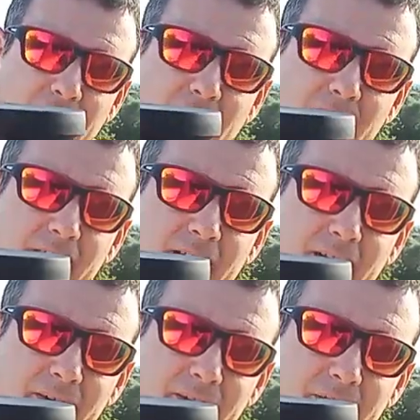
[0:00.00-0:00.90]
here
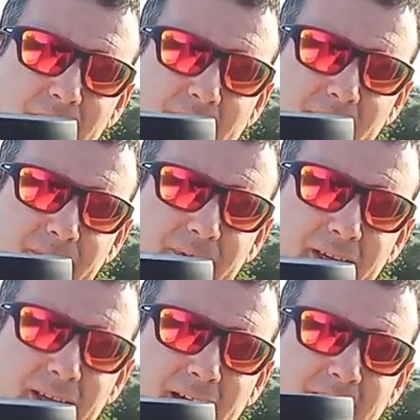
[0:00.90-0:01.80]
you, you have,
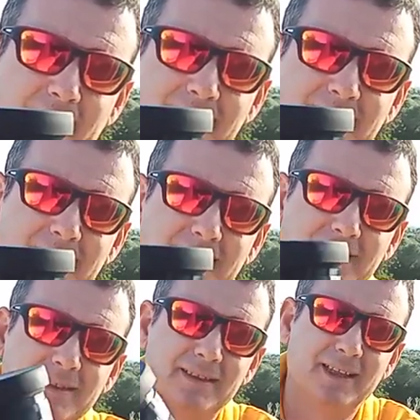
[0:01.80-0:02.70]
and
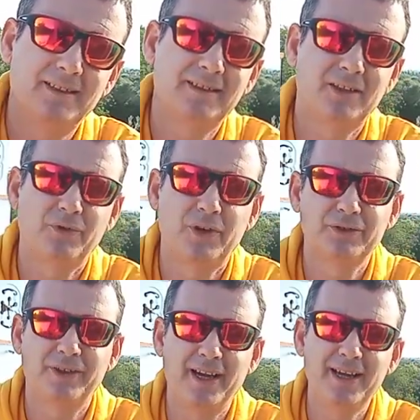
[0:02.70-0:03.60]
that's done for
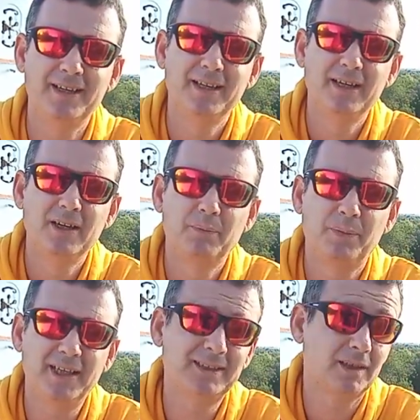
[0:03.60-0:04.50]
today.
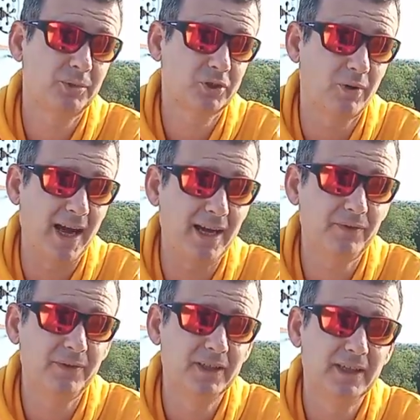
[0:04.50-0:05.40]
Please
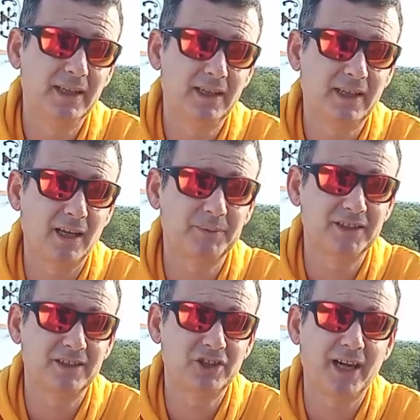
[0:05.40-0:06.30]
subscribe. It helps
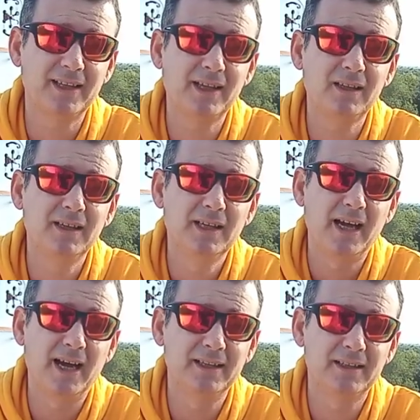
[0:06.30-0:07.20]
the channel,
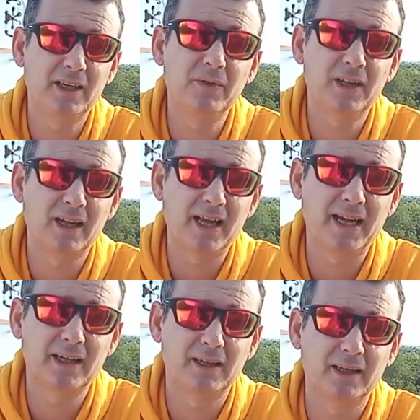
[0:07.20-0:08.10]
and give it a
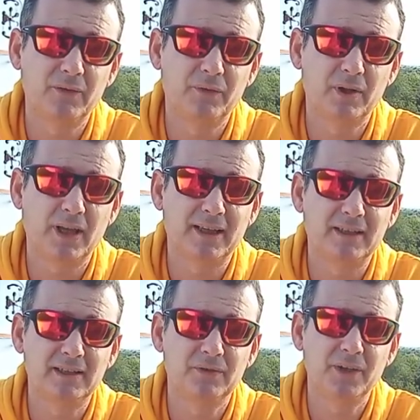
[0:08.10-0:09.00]
like uh, if you like
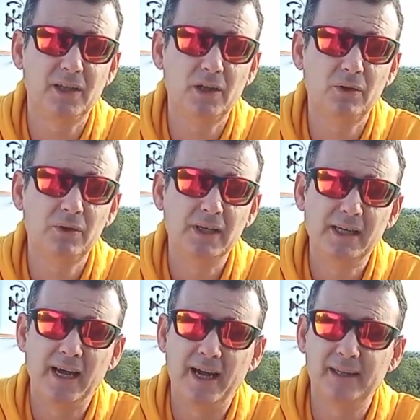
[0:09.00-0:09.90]
this video,
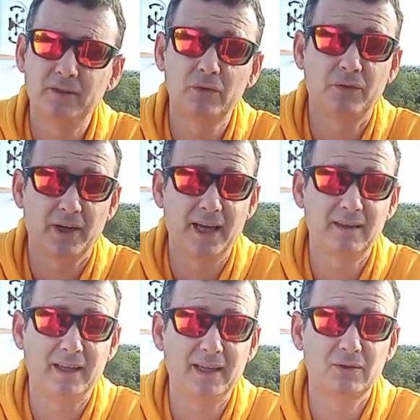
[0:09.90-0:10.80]
and don't
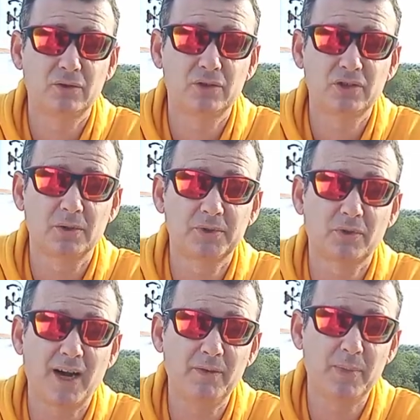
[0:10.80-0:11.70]
forget that to
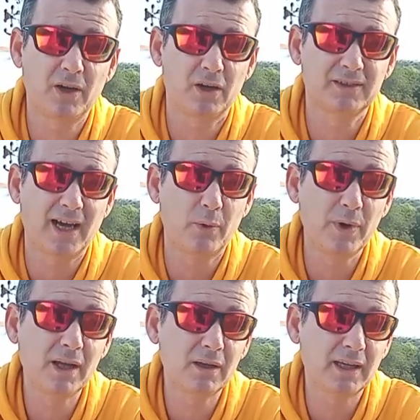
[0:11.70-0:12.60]
subscribe, because I
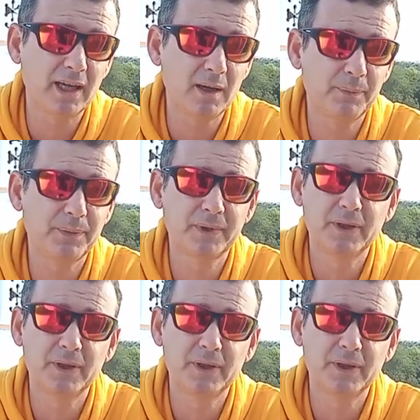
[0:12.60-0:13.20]
will keep